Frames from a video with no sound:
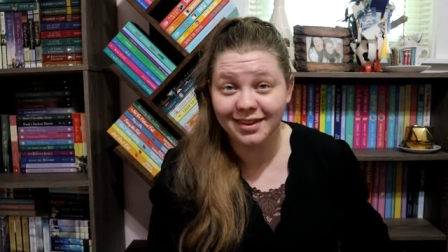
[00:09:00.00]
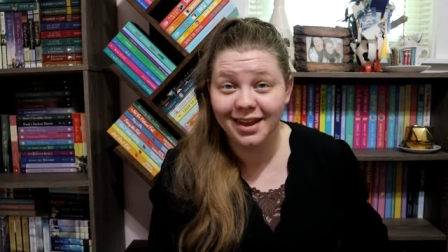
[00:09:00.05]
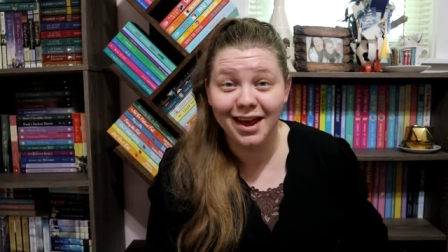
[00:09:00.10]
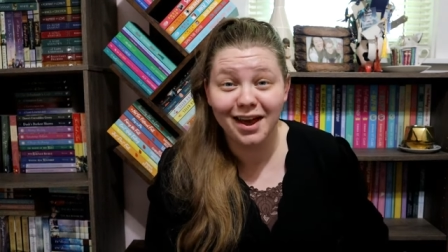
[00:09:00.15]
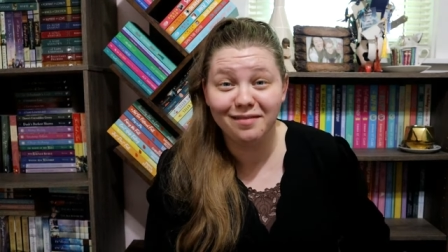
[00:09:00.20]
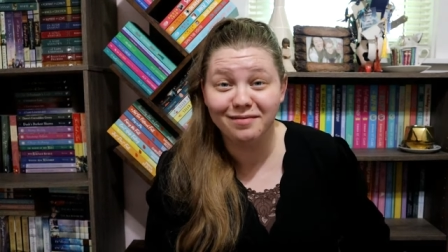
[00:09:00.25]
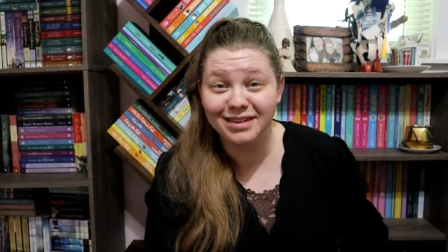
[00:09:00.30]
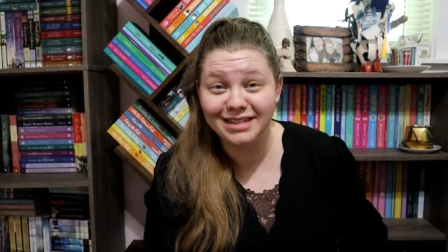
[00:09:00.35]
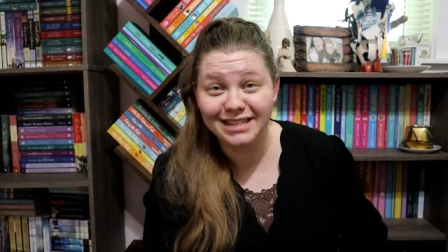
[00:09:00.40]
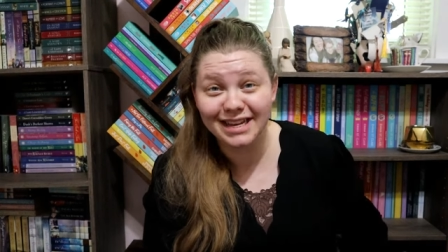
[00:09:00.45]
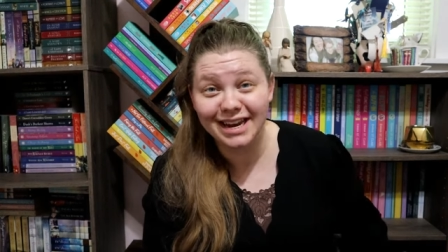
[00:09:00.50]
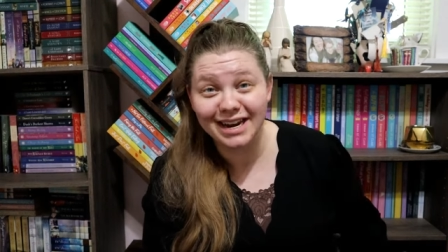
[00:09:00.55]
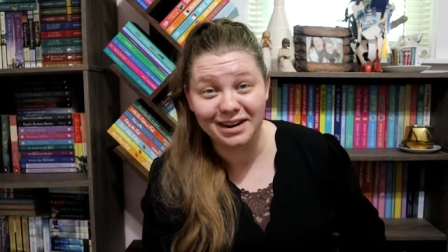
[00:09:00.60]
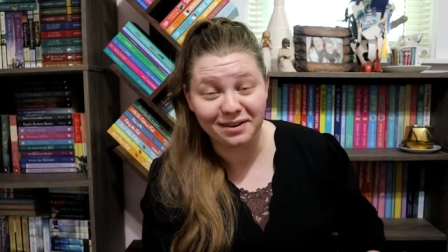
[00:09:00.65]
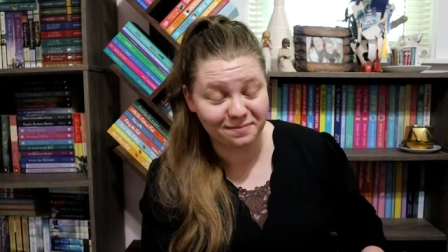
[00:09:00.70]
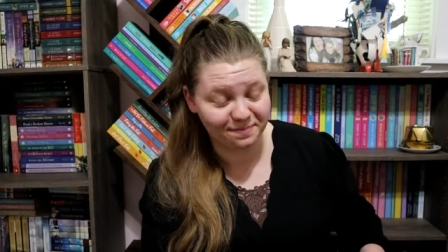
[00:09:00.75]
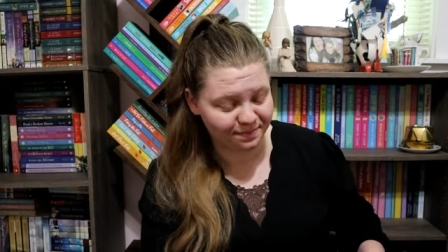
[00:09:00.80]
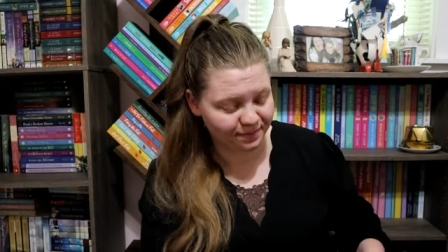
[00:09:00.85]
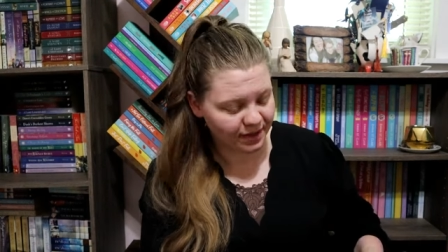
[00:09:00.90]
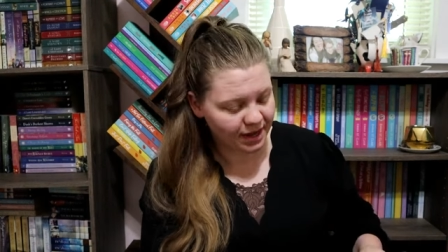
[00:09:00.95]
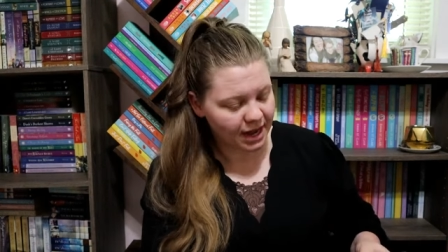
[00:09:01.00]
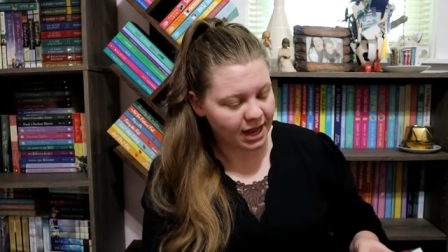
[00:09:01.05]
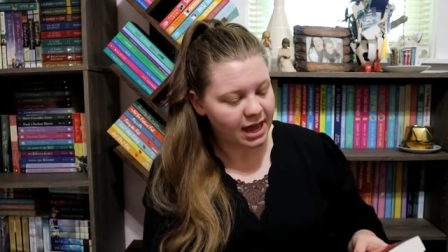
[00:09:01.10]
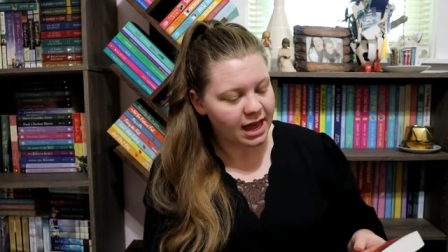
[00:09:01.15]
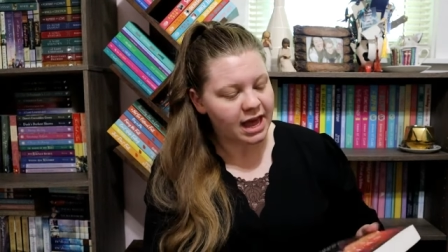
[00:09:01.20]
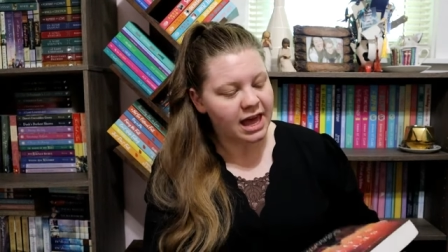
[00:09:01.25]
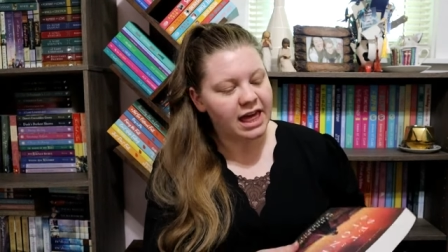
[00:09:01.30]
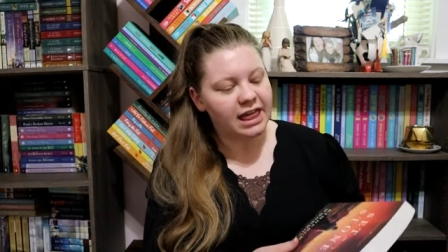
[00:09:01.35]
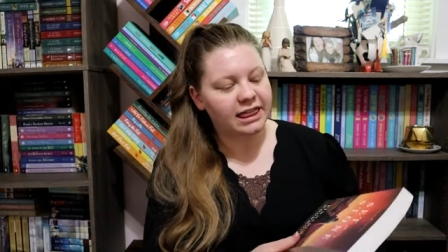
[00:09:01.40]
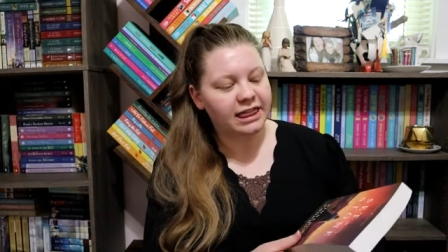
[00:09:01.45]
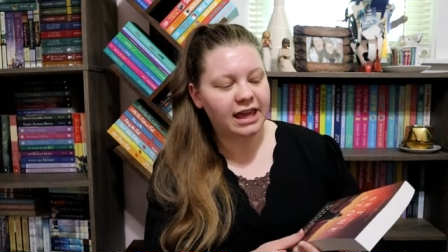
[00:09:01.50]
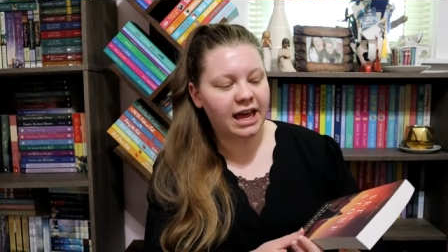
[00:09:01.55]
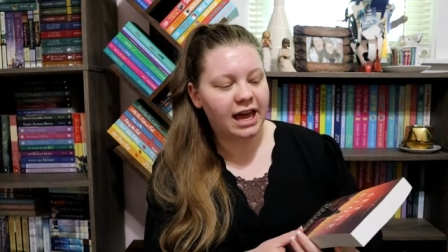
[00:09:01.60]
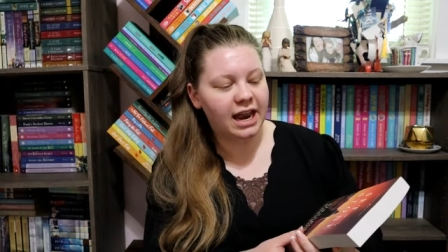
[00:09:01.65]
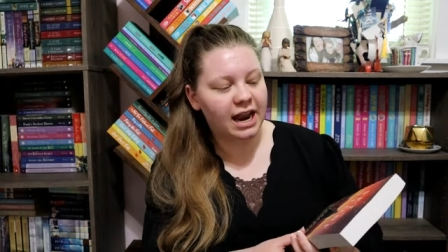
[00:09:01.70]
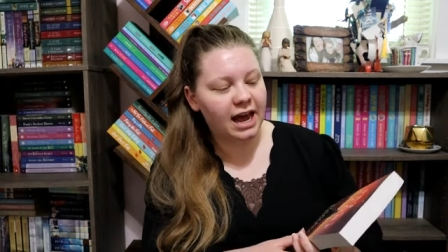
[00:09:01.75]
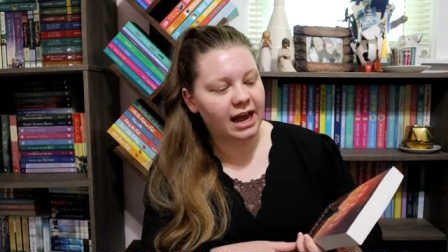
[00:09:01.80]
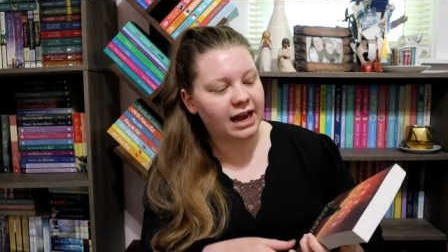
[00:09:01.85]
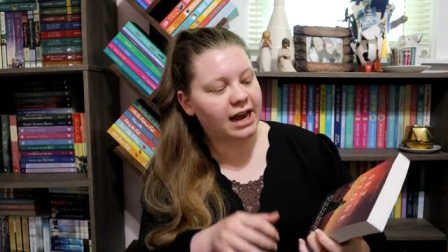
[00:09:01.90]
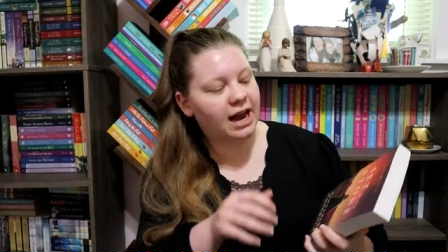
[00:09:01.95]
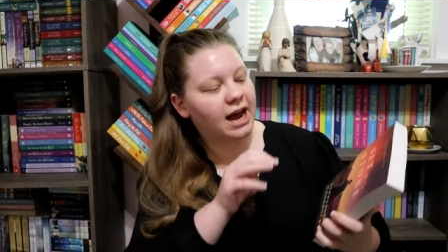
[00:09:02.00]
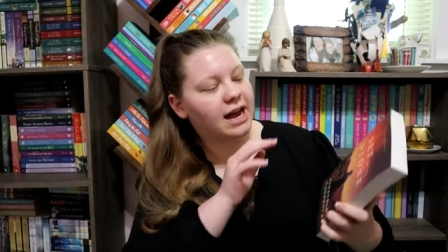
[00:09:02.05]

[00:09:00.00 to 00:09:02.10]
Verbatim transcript: yeah I'm excited. Then I